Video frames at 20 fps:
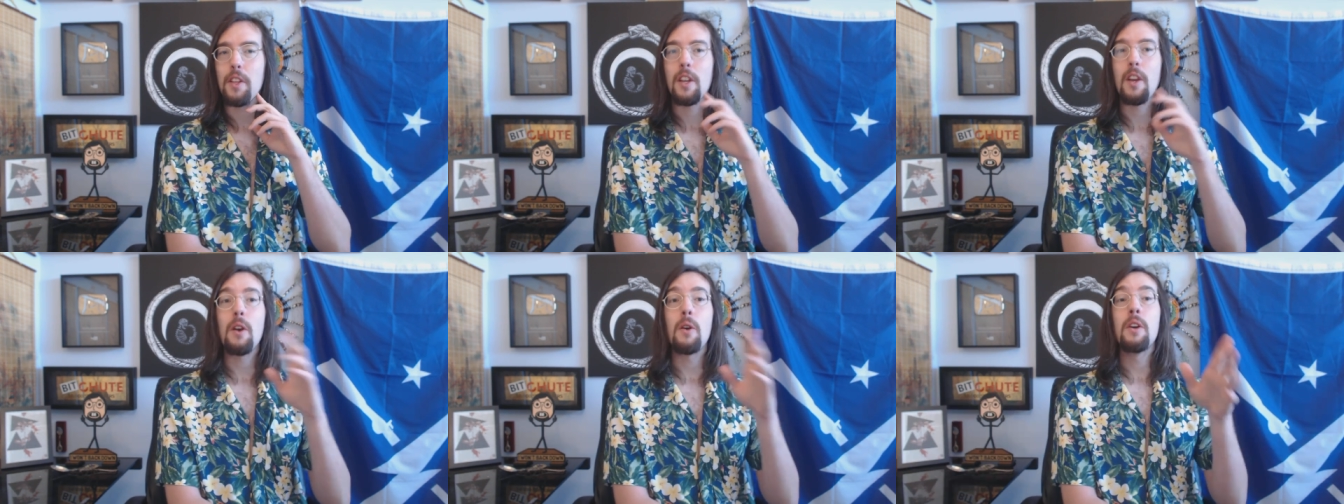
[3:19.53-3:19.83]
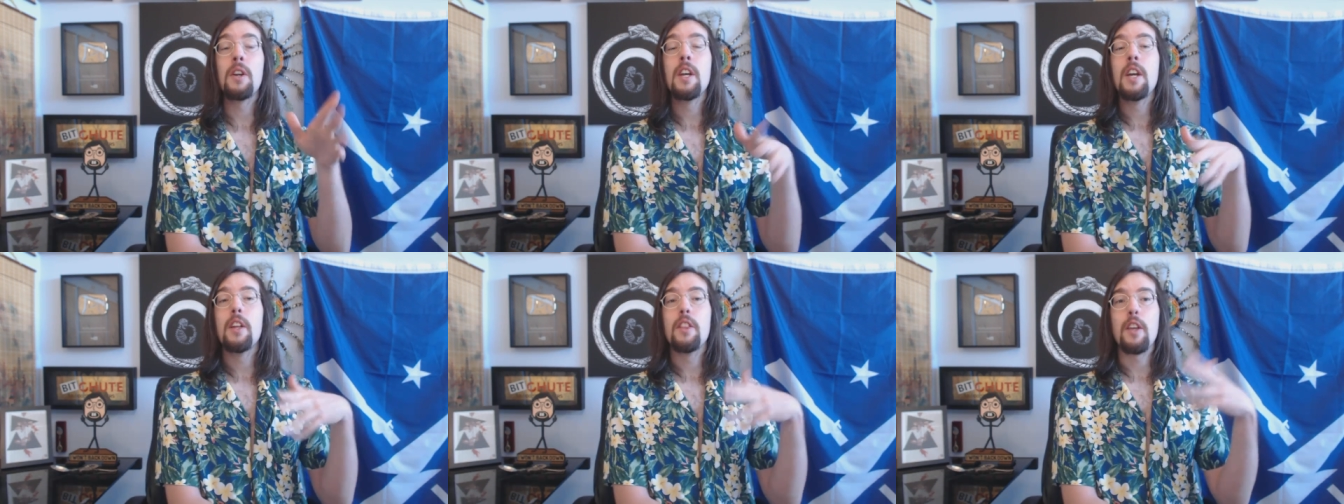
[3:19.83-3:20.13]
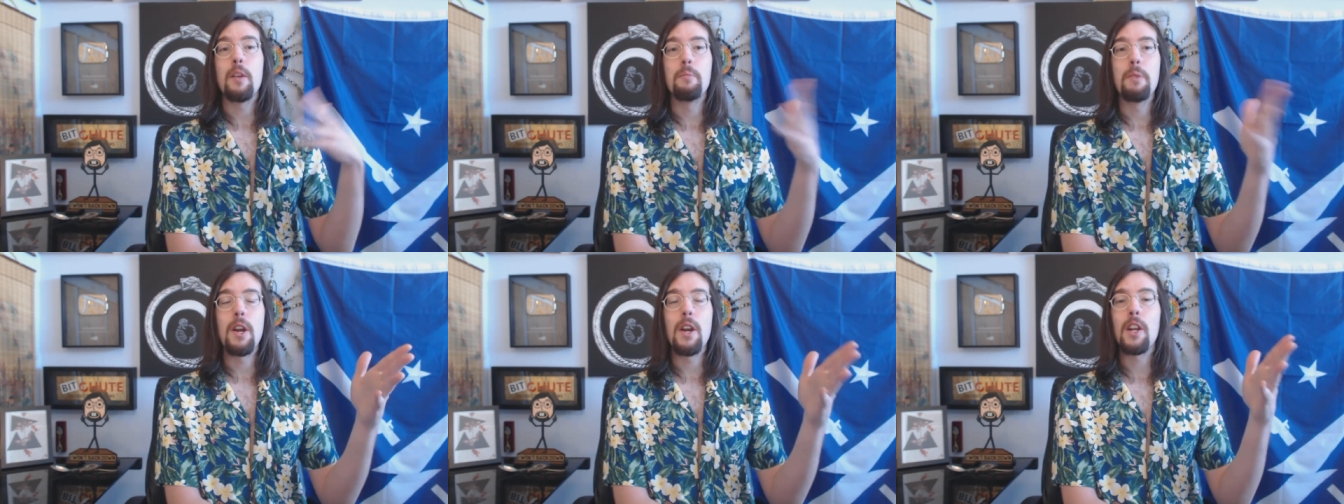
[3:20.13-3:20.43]
They go, oh,
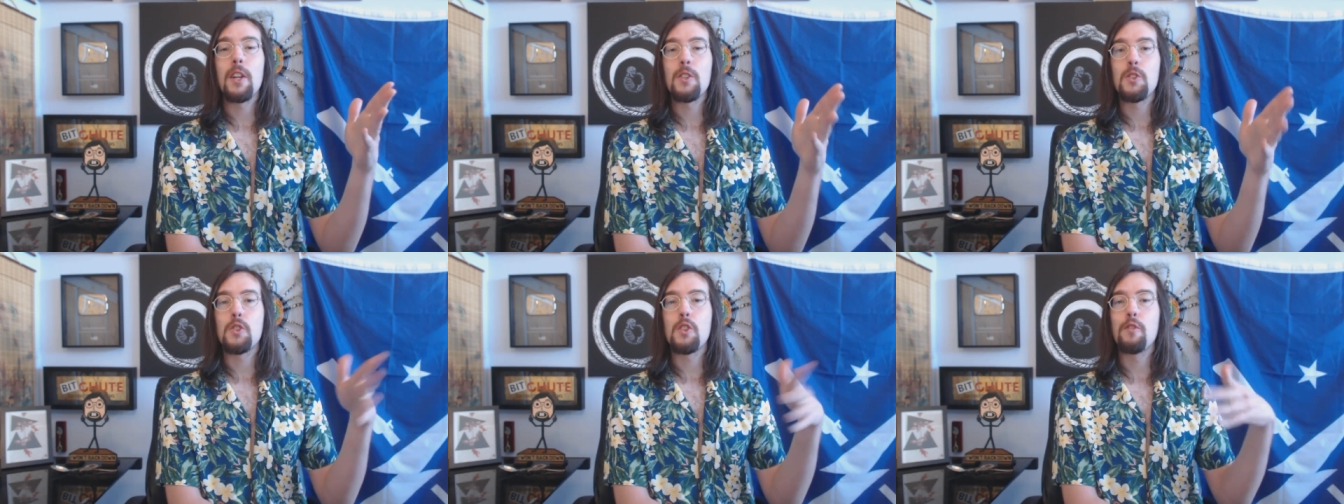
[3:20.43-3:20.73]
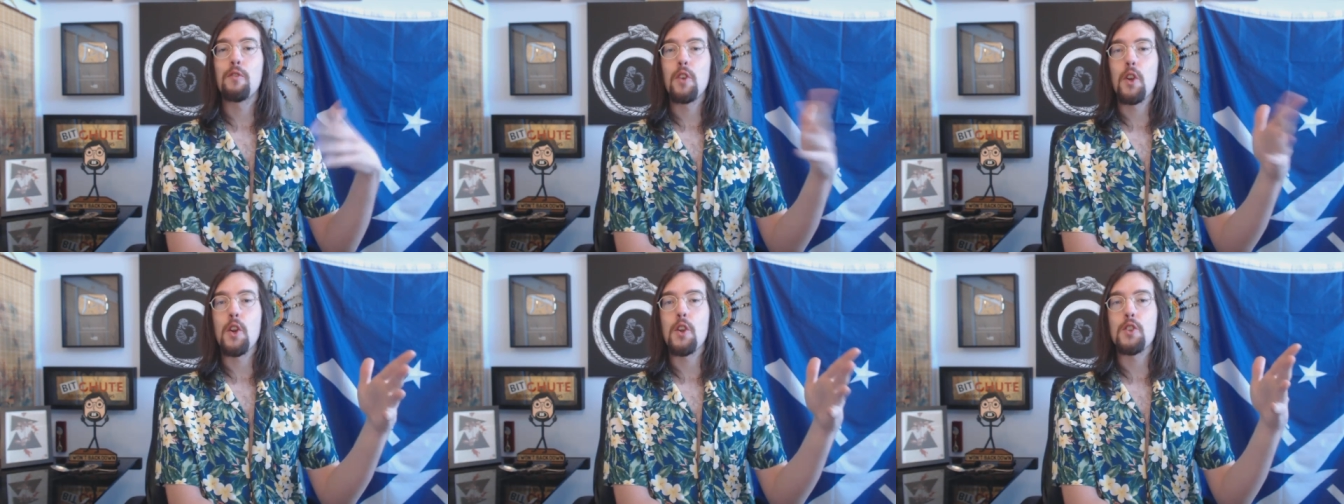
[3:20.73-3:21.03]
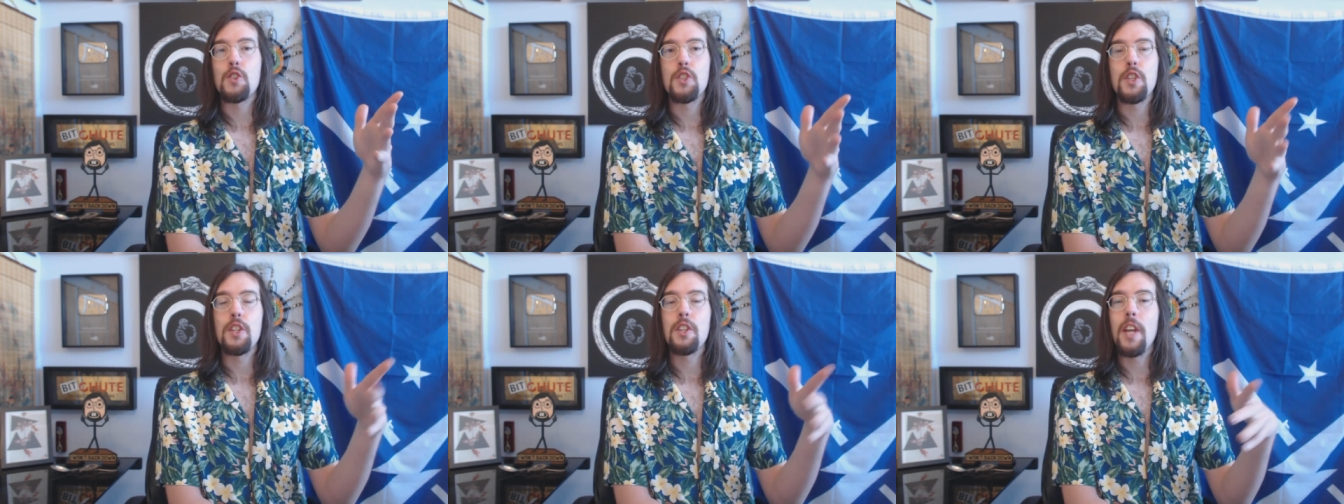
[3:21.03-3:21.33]
the Americans
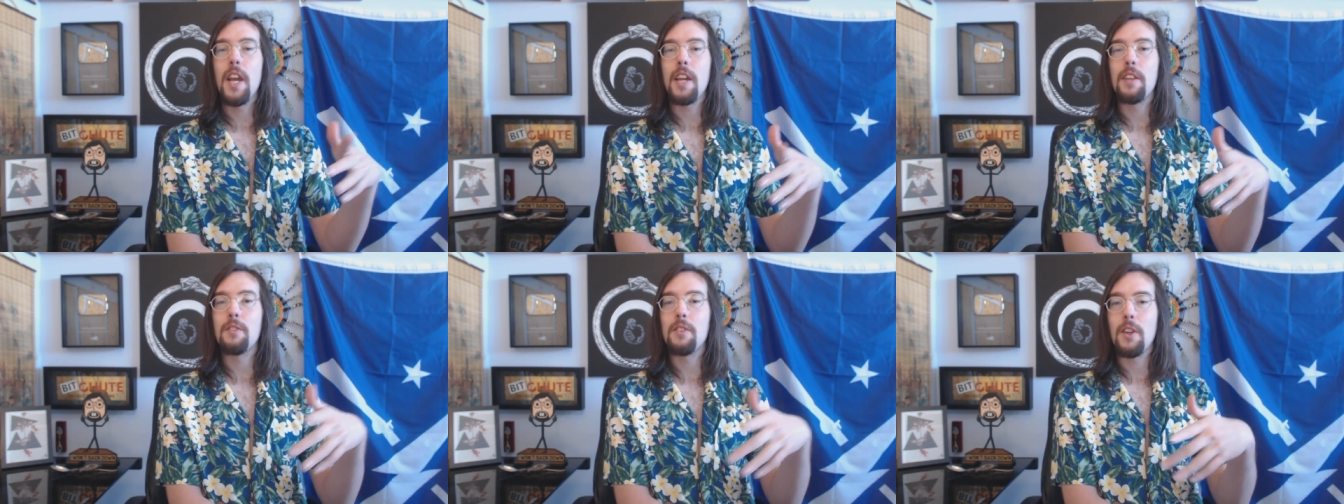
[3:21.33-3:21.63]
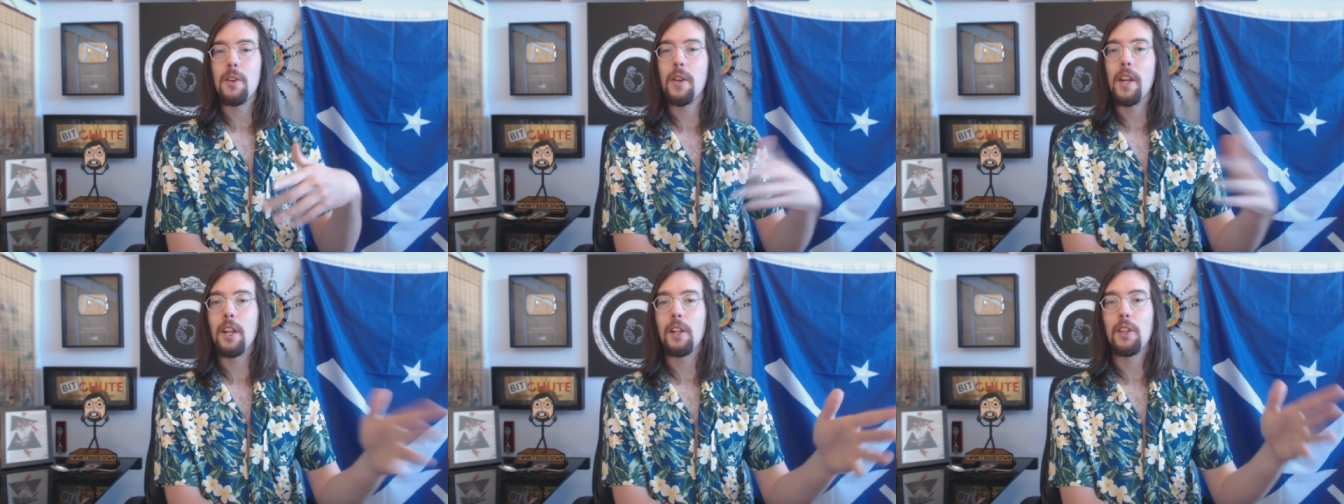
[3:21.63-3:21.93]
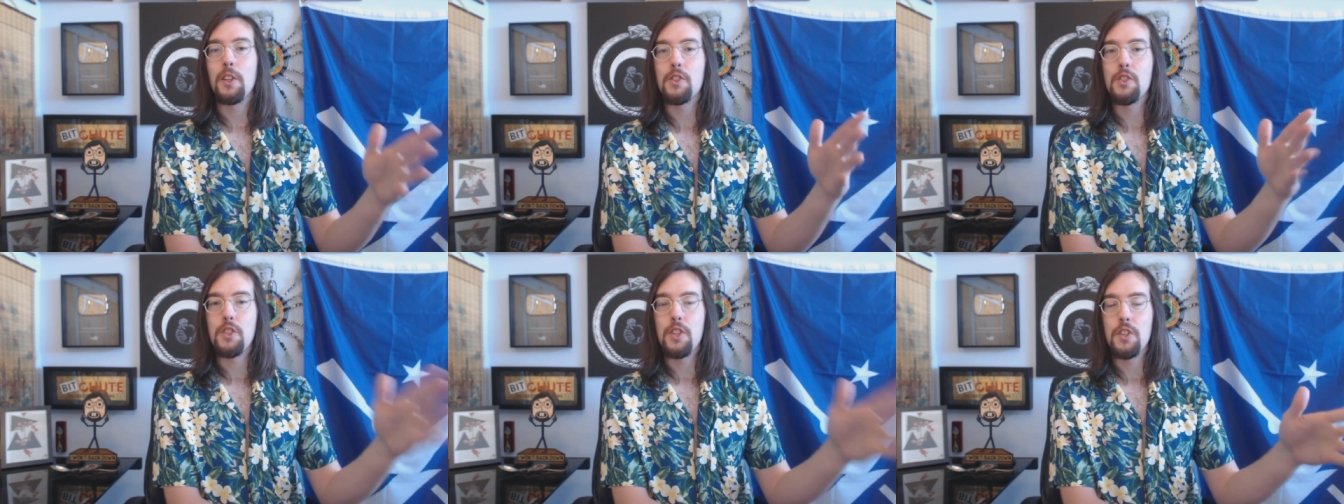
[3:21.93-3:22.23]
diverged and, and their
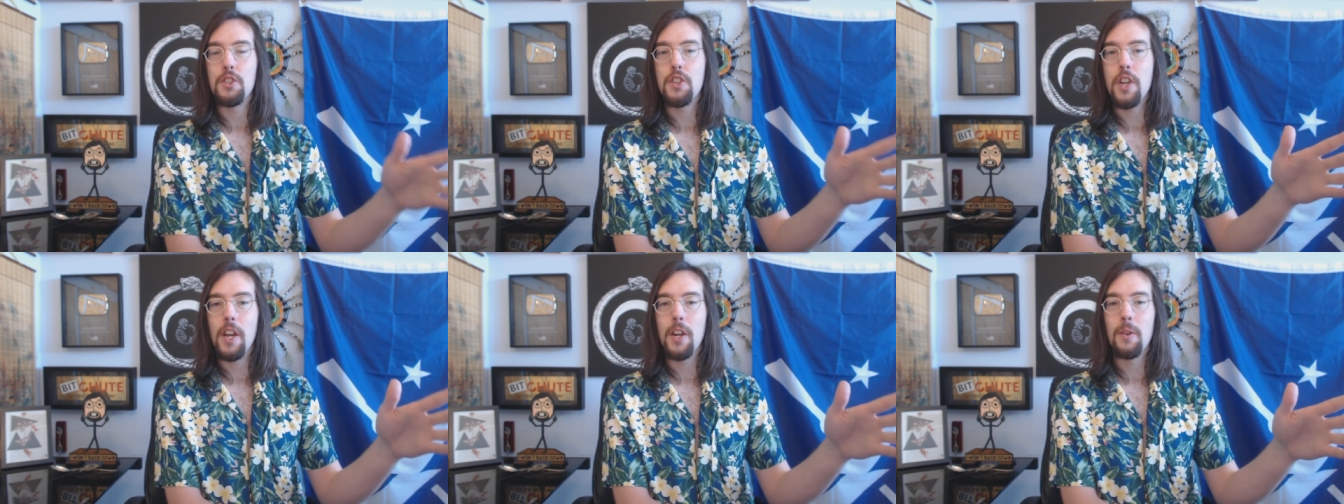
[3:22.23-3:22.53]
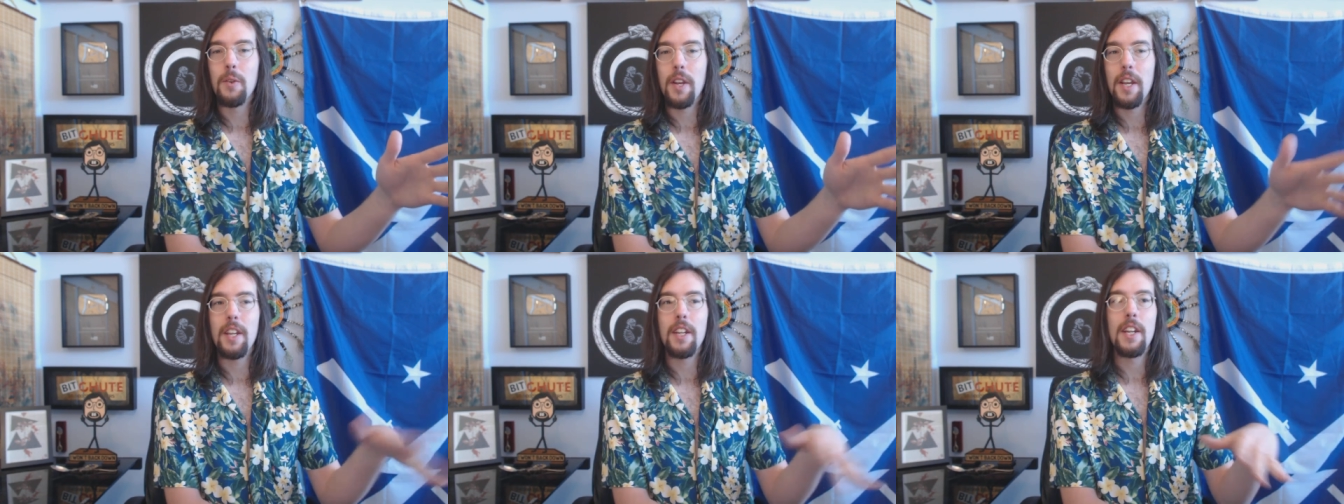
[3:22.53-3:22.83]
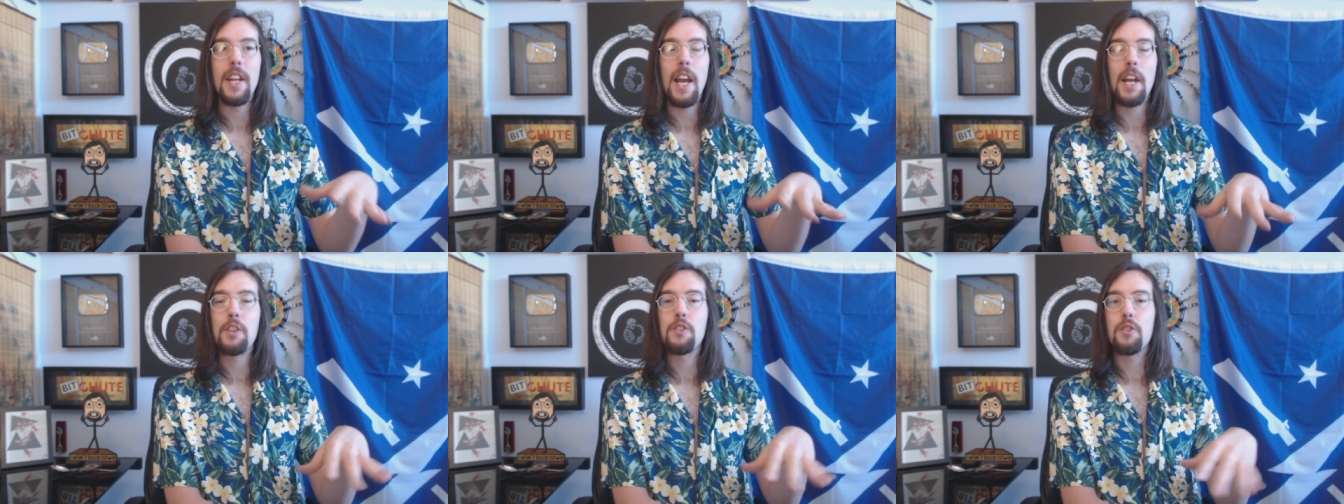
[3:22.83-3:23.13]
English
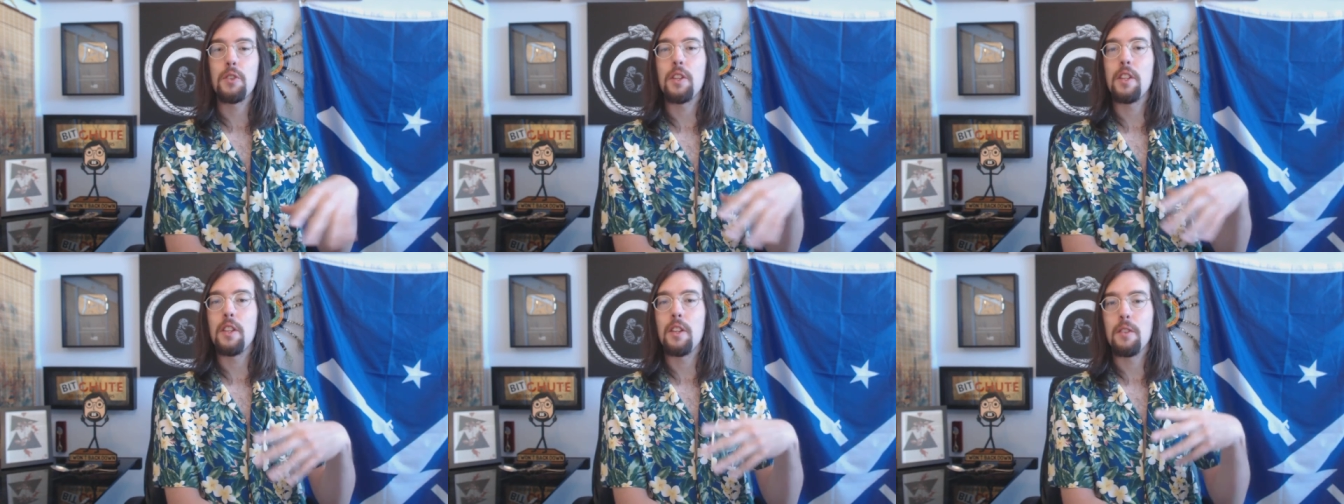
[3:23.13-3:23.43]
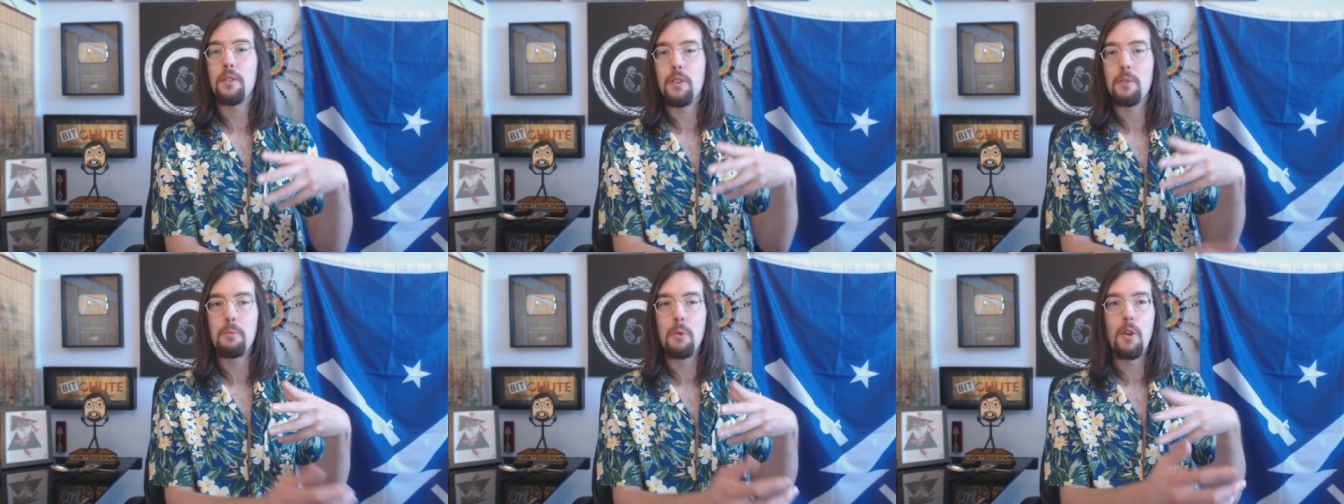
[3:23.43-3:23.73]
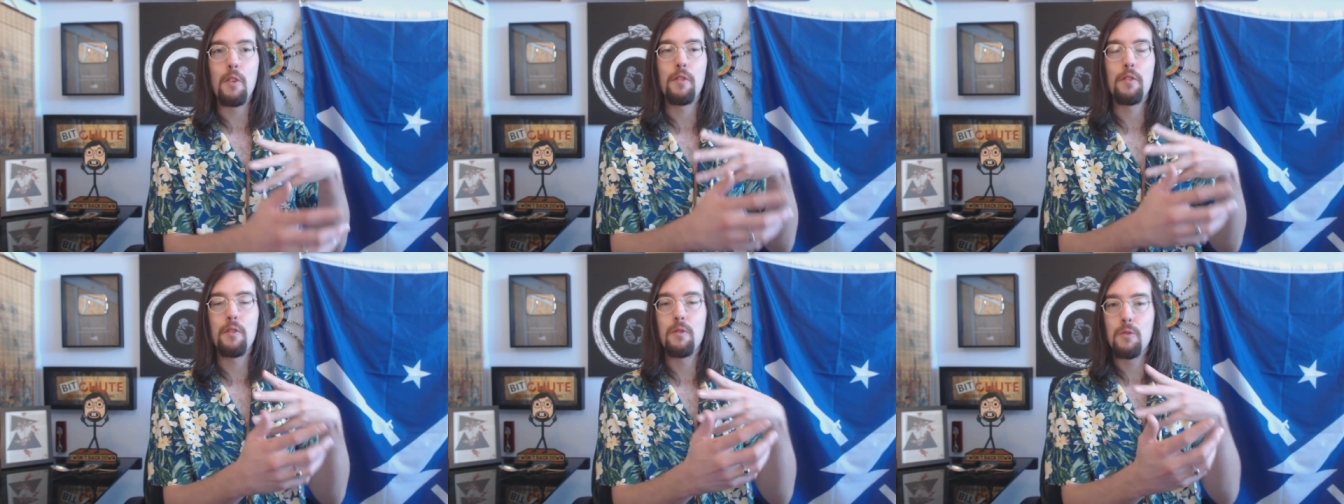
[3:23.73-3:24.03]
degenerated. Actually, the, the more